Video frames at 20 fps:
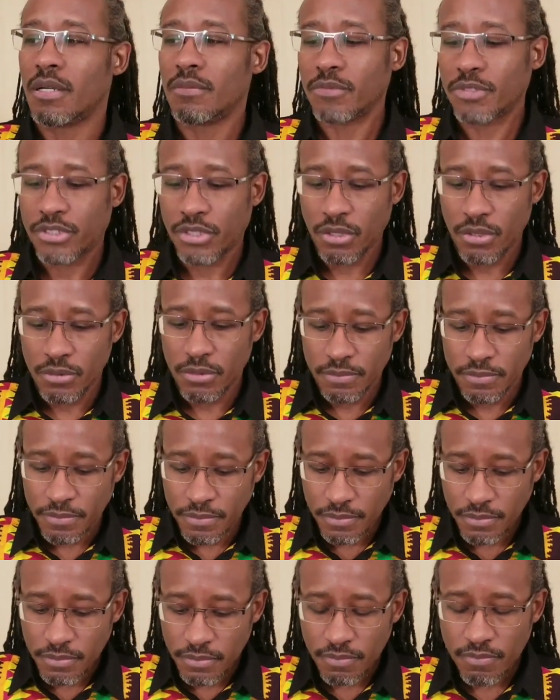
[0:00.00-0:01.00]
So
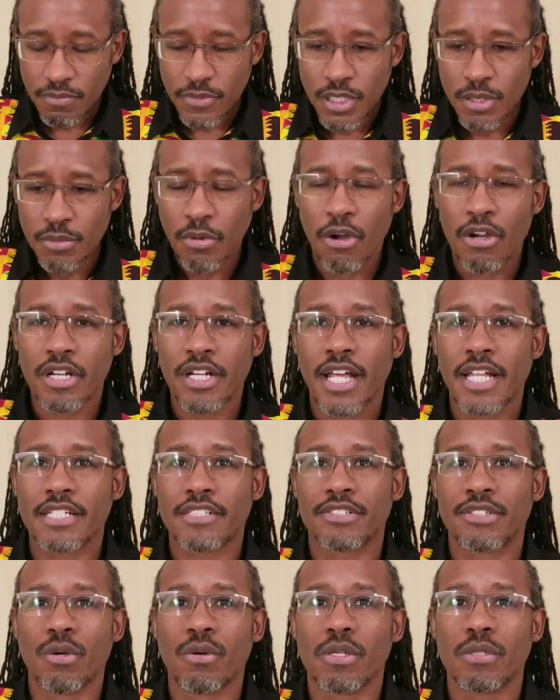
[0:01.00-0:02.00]
part of that
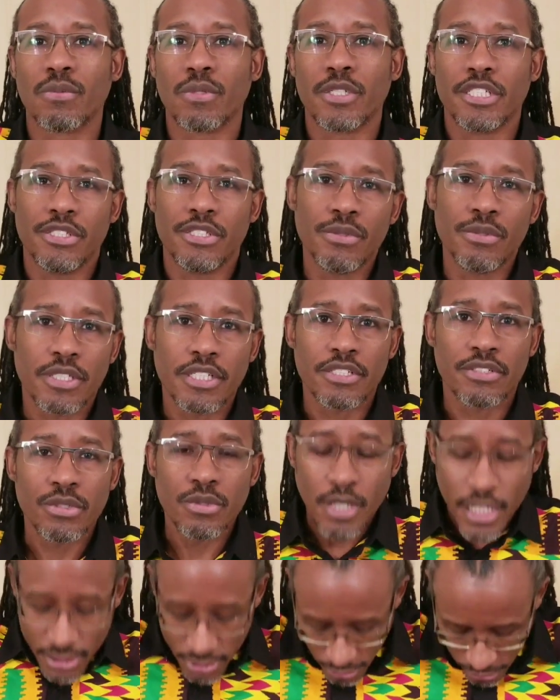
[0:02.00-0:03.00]
is knowing what you can
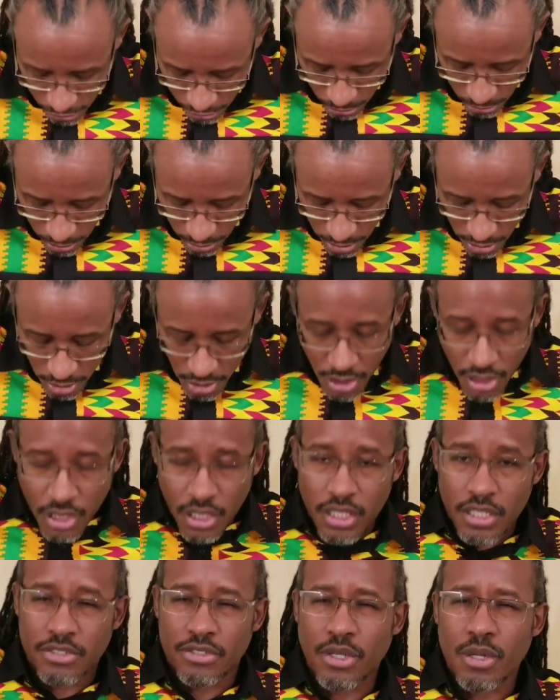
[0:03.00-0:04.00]
do as a shooter.
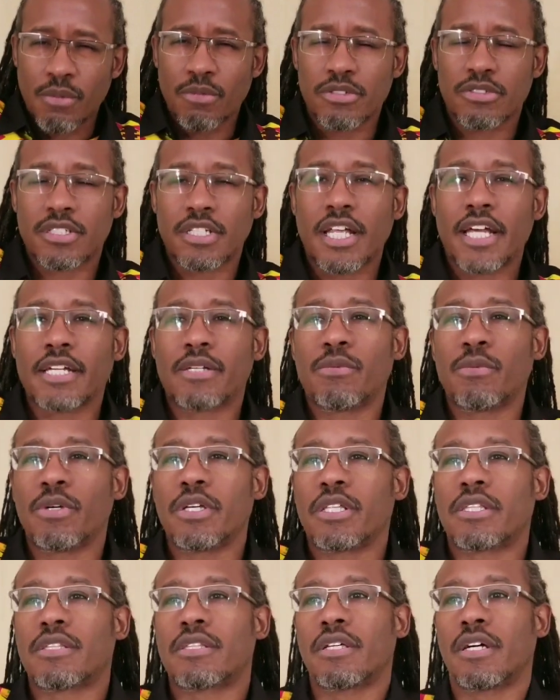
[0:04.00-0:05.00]
It's almost like
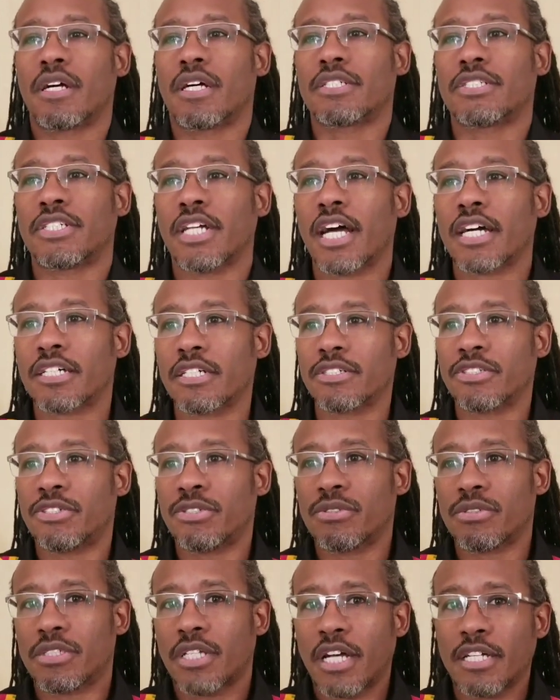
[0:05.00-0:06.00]
with shotgun
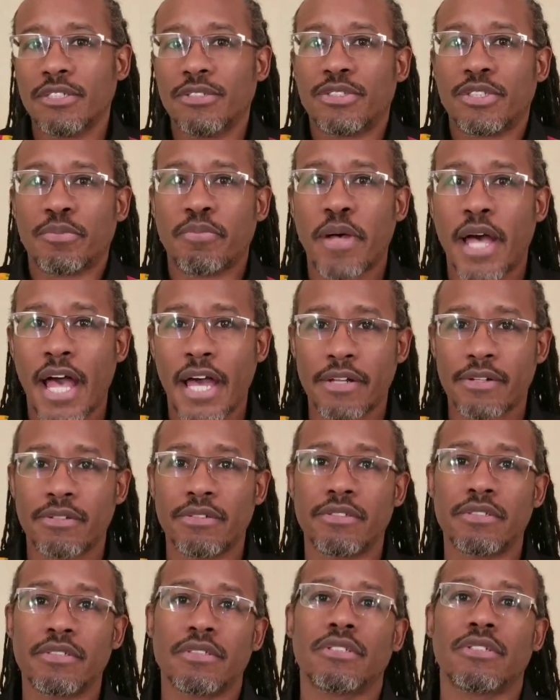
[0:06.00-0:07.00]
shooters, how you should
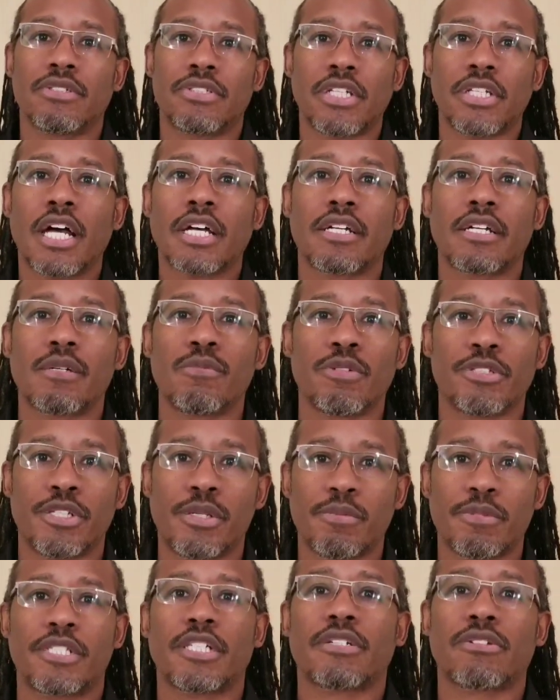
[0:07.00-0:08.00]
pattern your shotgun with
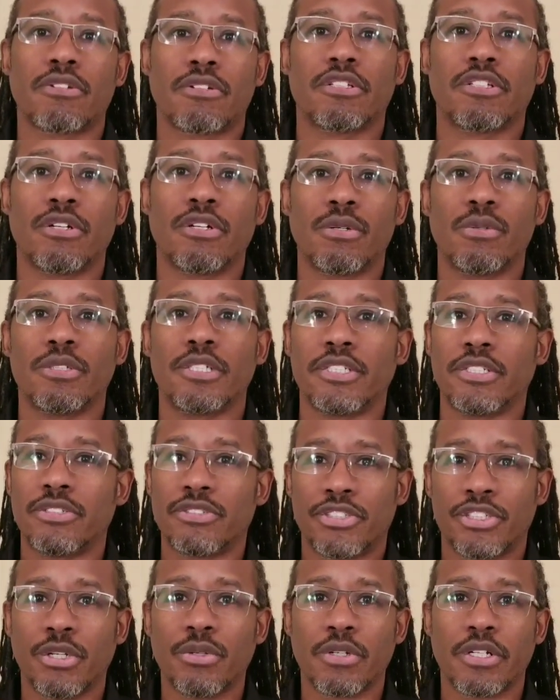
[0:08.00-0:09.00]
your particular load and
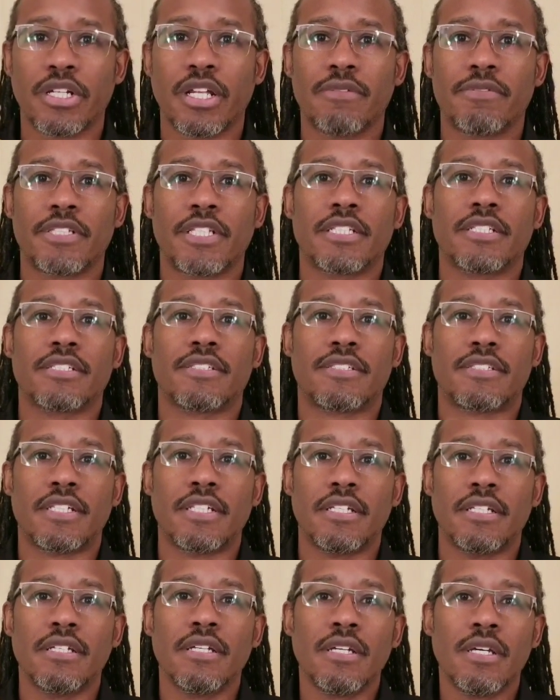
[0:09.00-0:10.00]
your choke and everything to
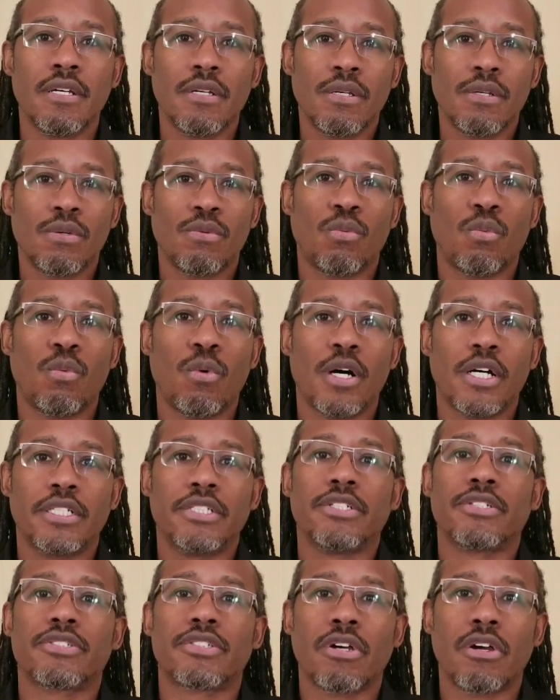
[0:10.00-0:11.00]
see
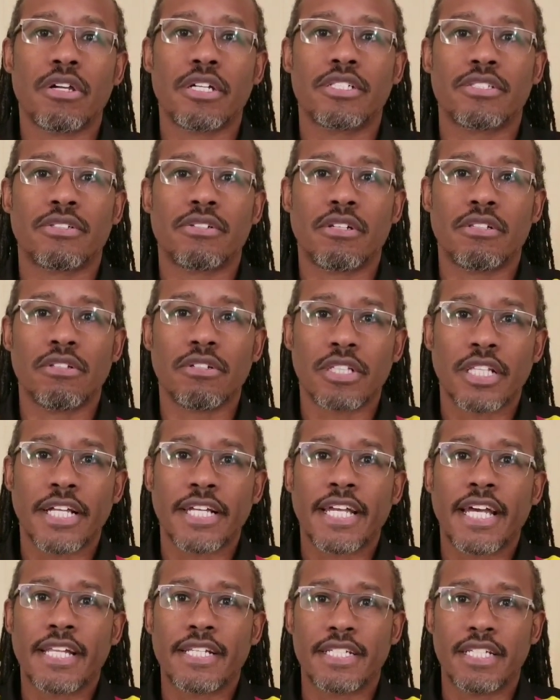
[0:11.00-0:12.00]
what your target is going to look
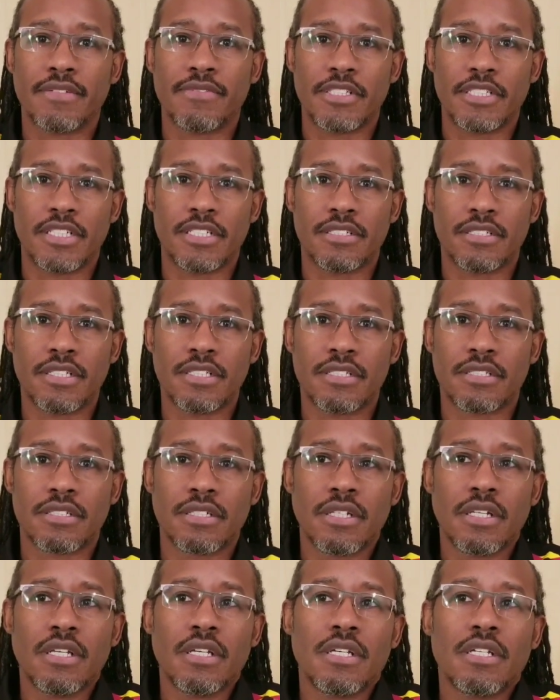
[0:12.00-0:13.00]
like at a given distance.
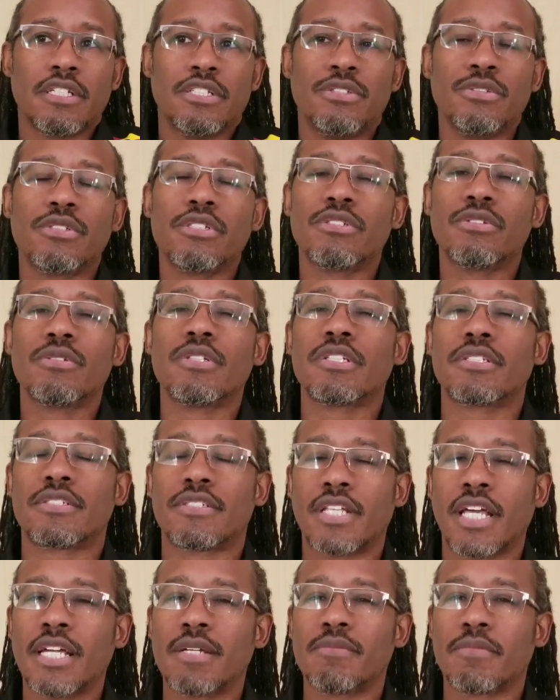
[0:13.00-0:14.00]
You can do the
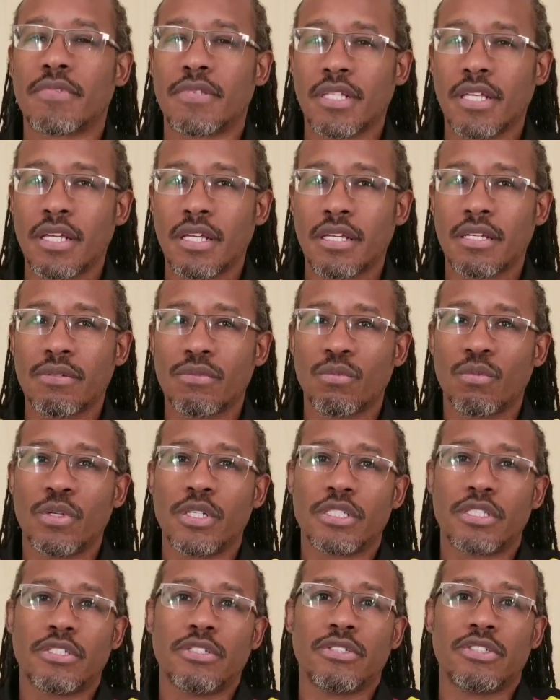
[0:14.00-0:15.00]
same thing
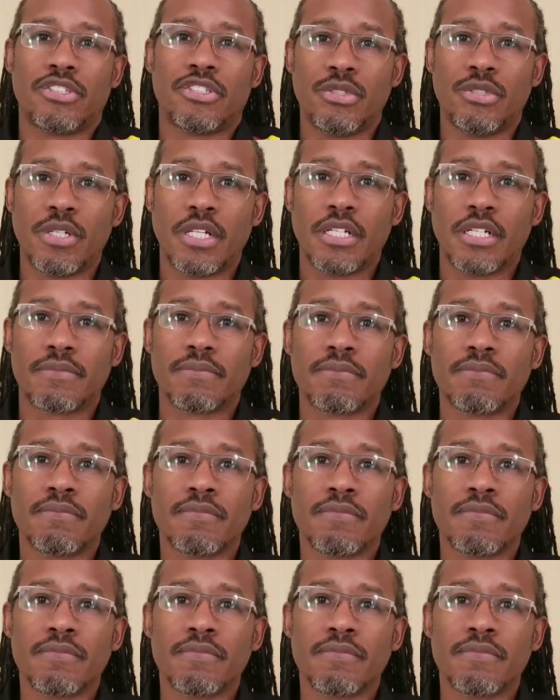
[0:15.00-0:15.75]
with your shooting.